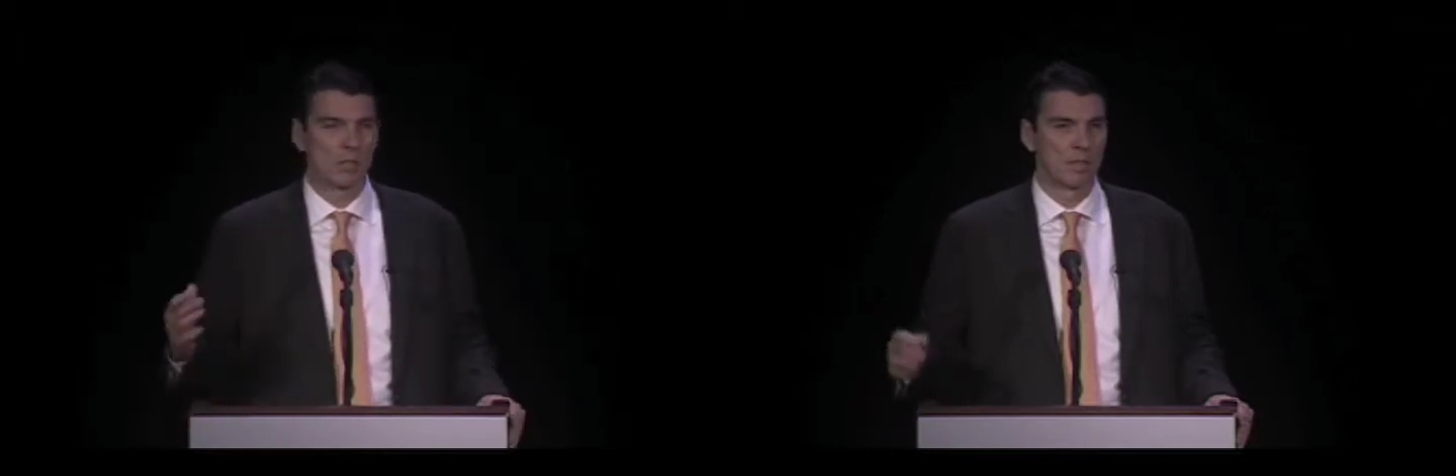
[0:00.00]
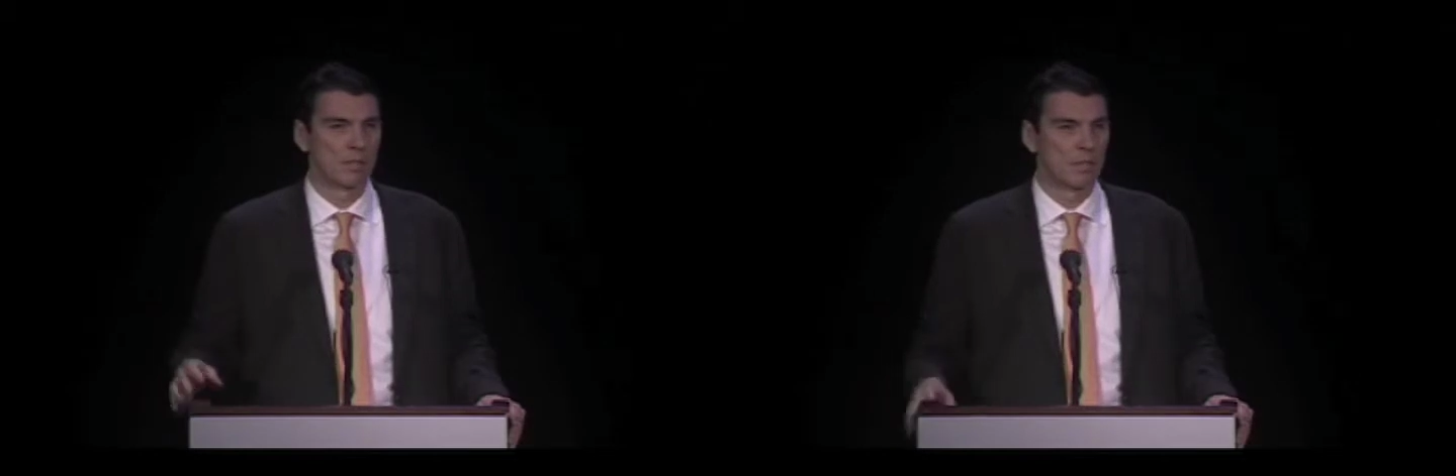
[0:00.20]

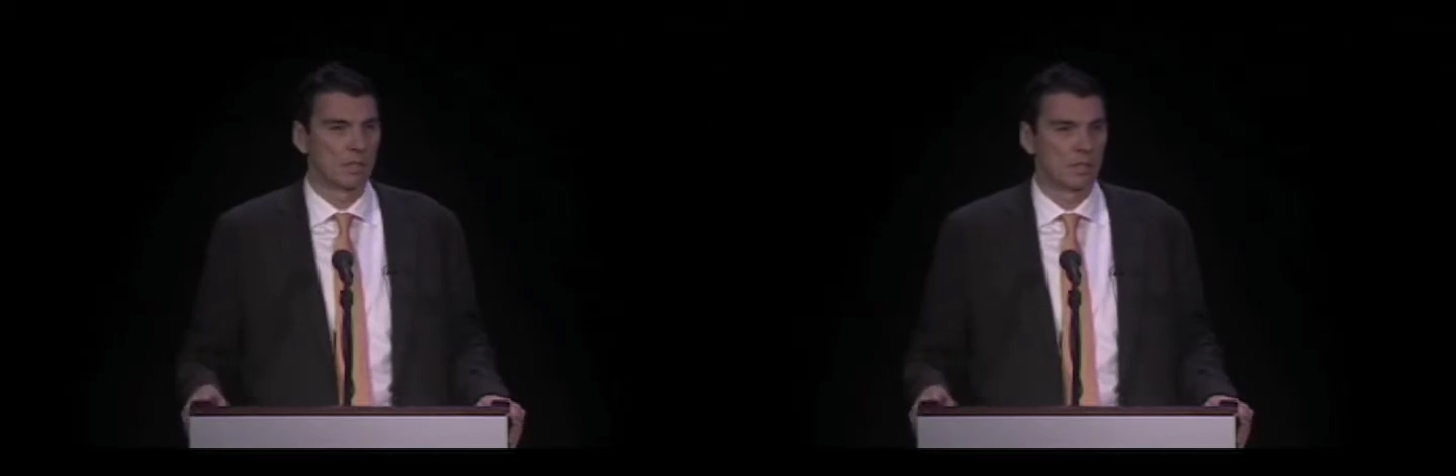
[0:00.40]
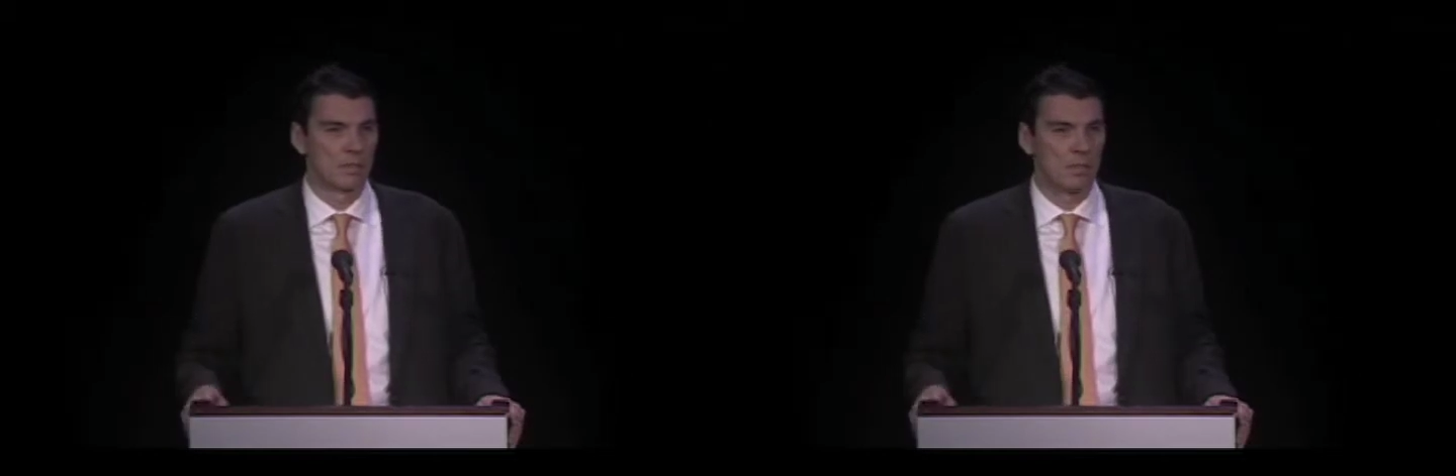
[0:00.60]

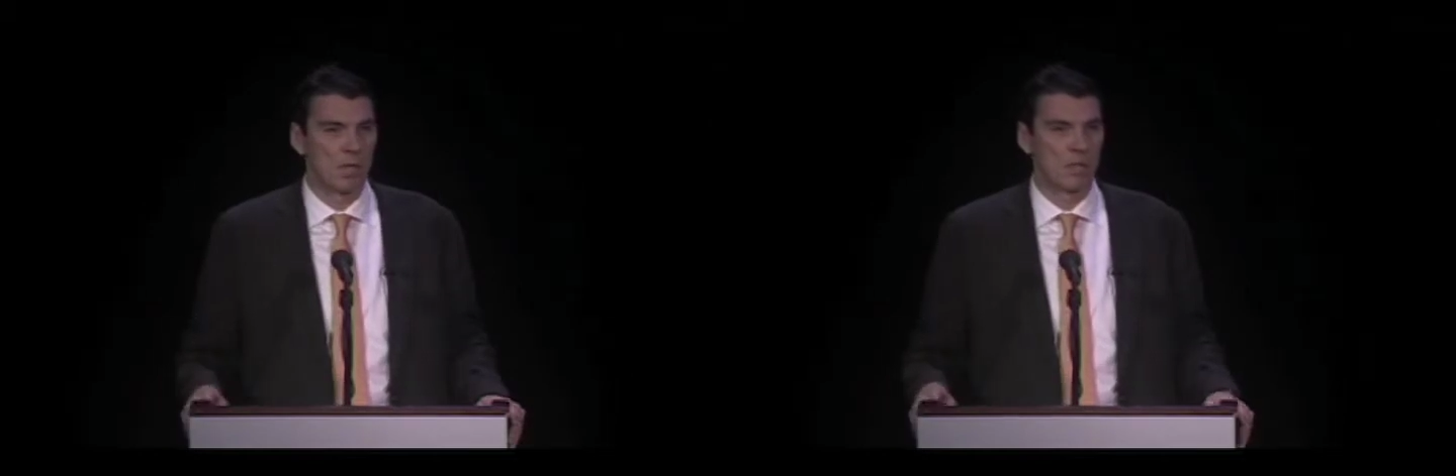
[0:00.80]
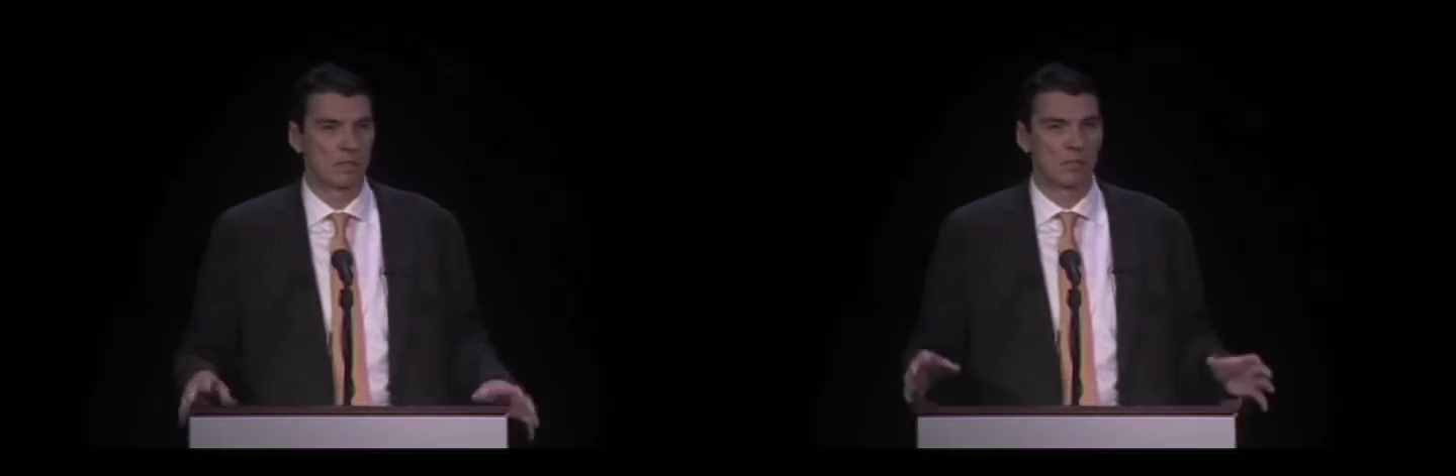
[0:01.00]
and
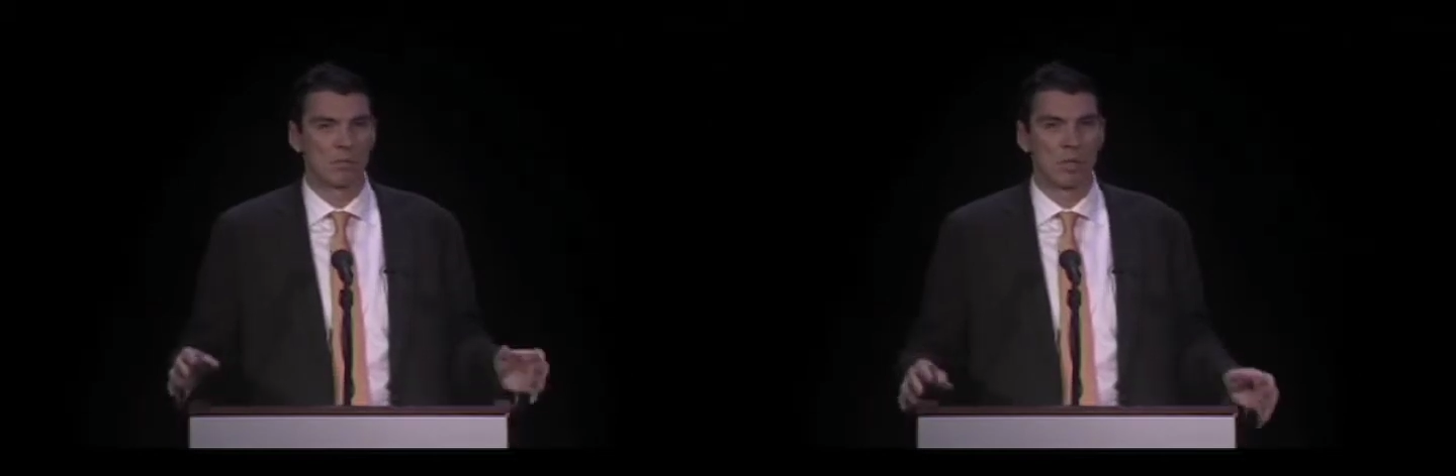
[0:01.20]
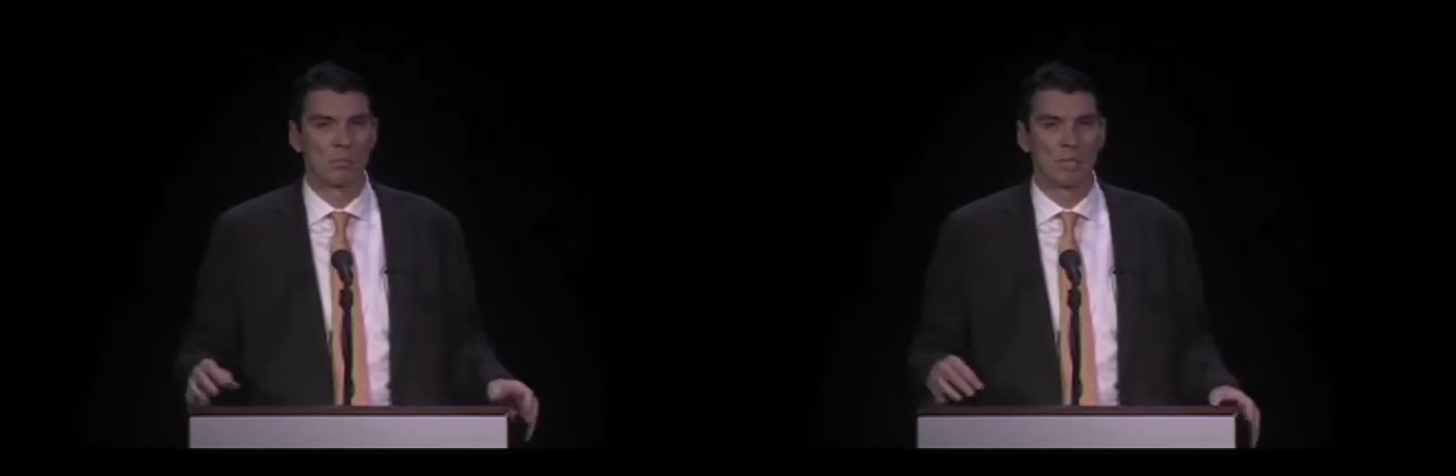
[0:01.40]
lacrosse and
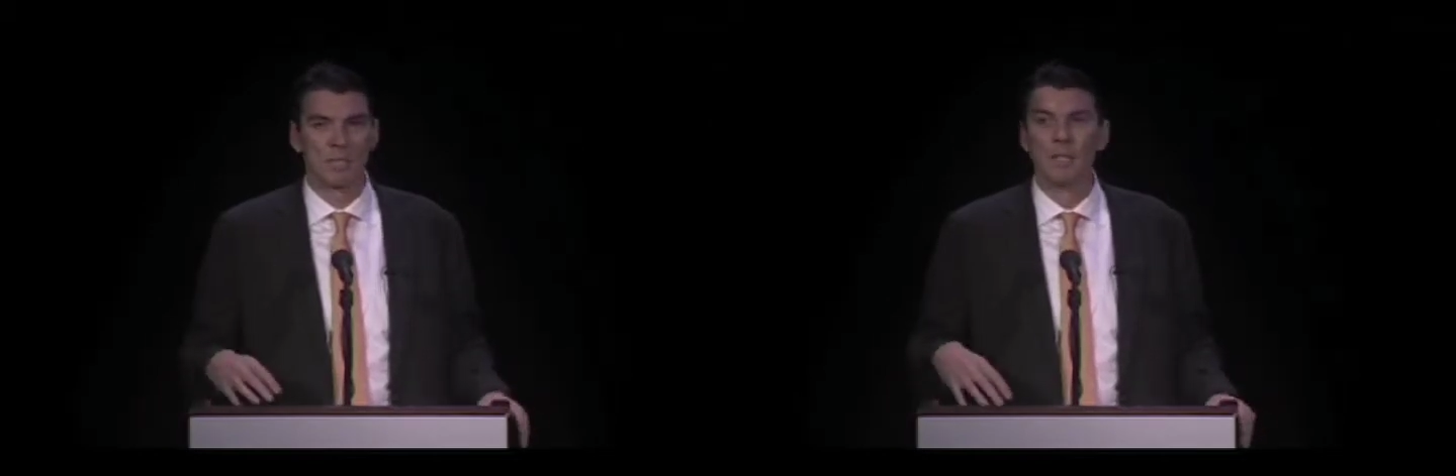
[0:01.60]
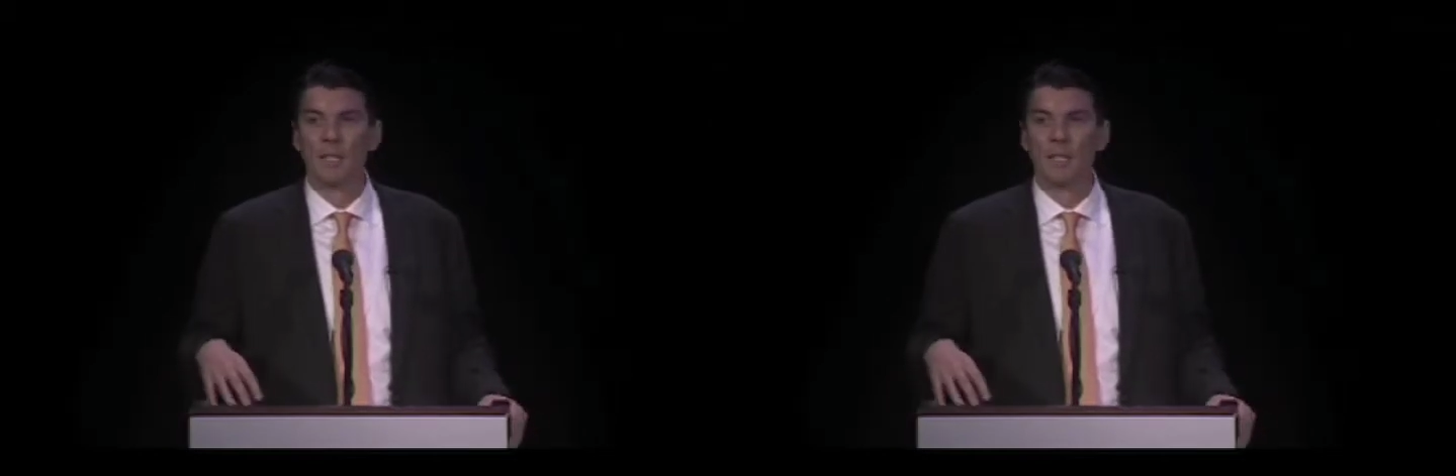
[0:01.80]
rugby,